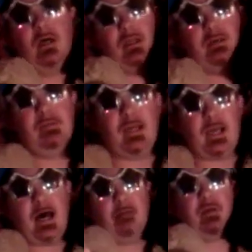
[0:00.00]
Leave me a
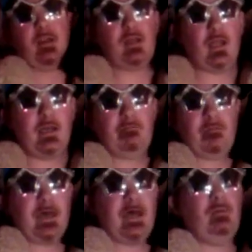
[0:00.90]
comment and a like
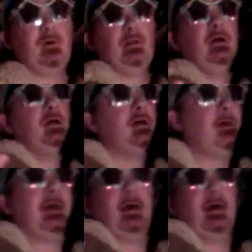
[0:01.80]
for that one, for that